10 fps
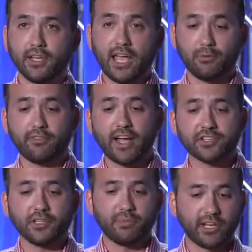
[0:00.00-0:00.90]
And we've
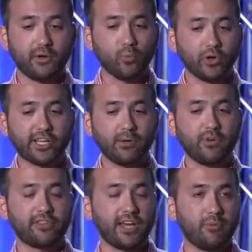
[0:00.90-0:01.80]
actually begun working
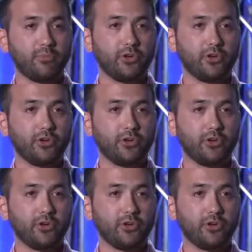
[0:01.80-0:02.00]
with them